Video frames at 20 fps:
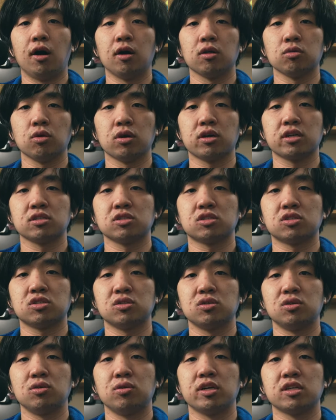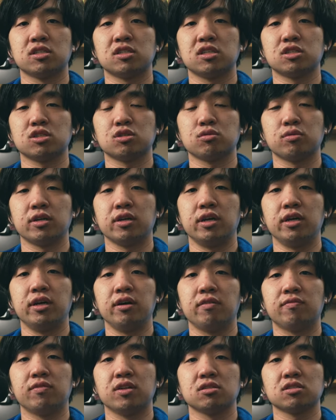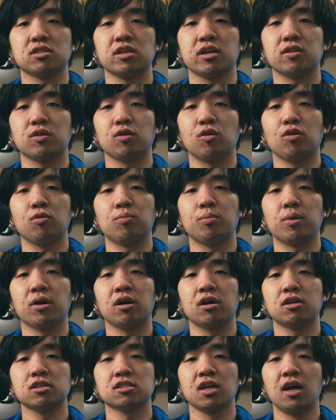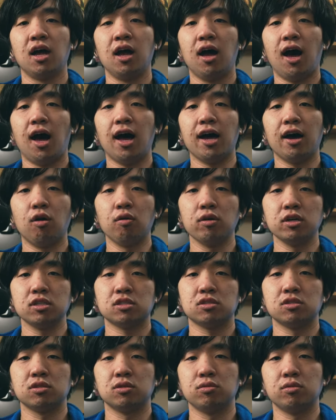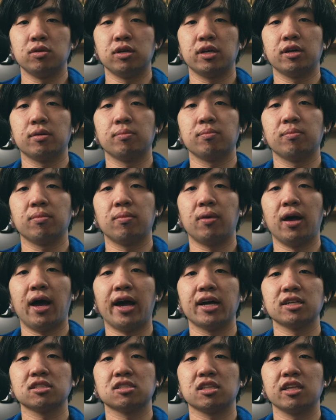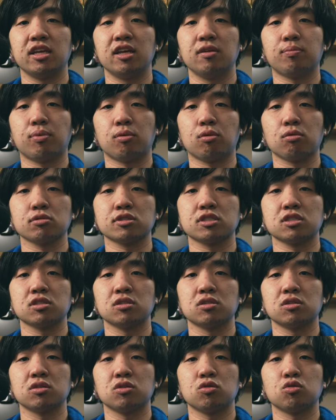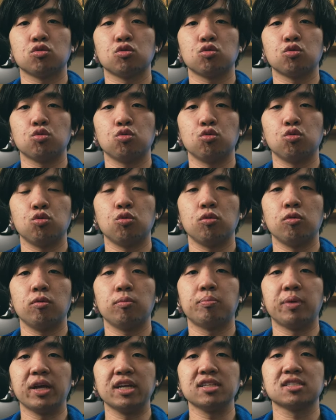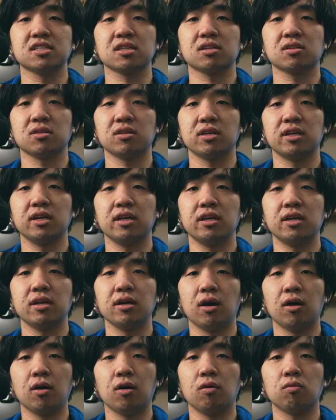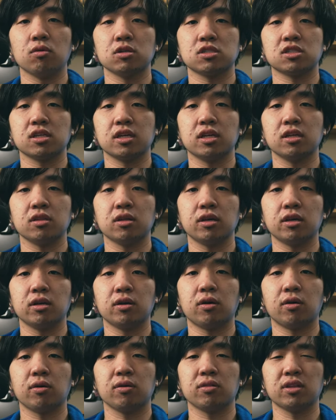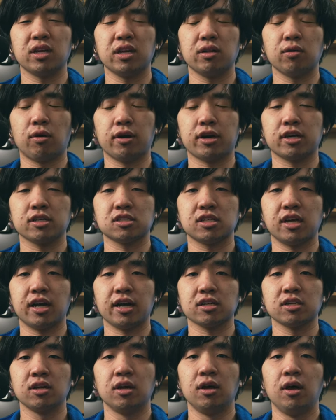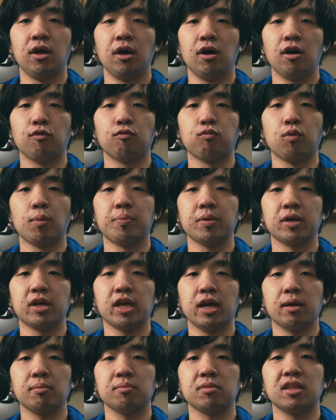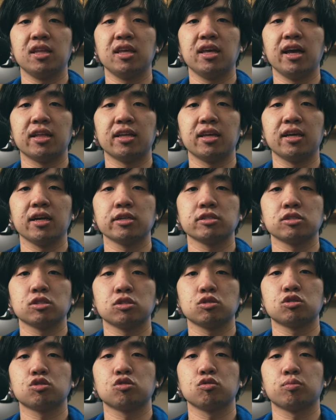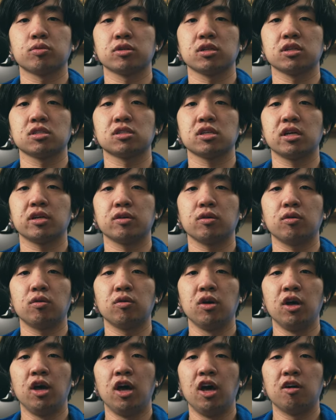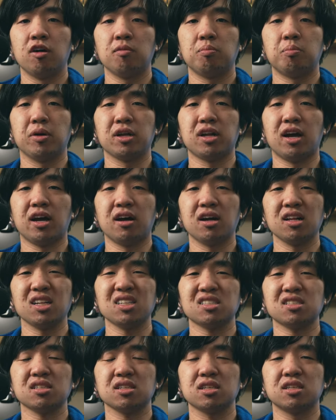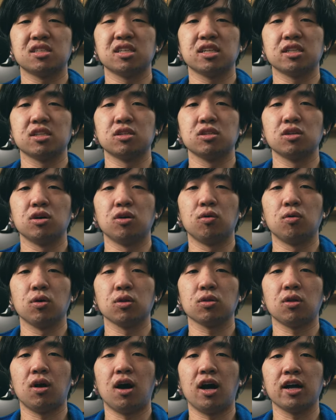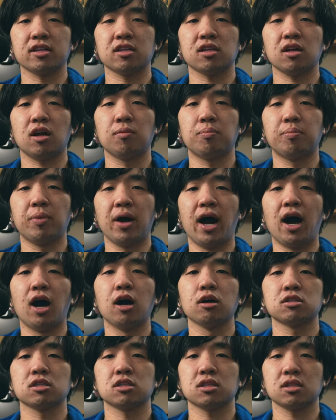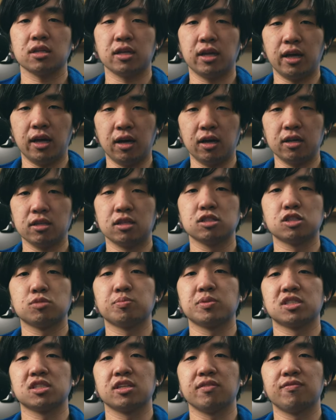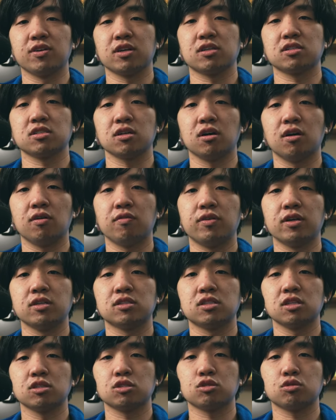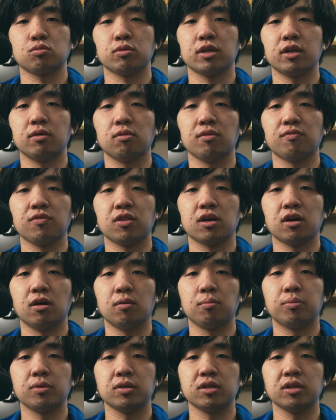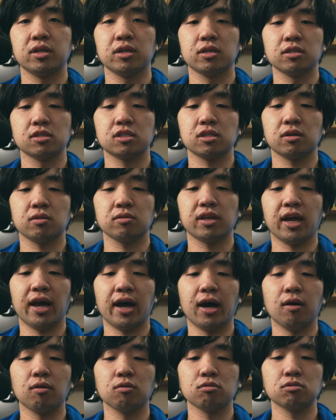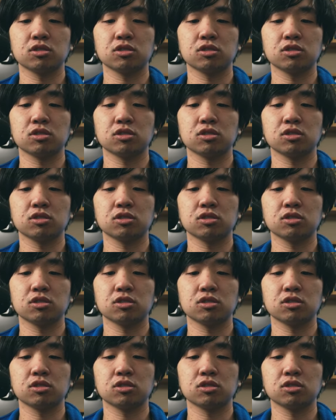look into his history of Nintendo because I always knew him as the person who basically was the lead architect of what became the NES and Super Nintendo, but I honestly didn't know a lot about the specifics of his history with the company until now.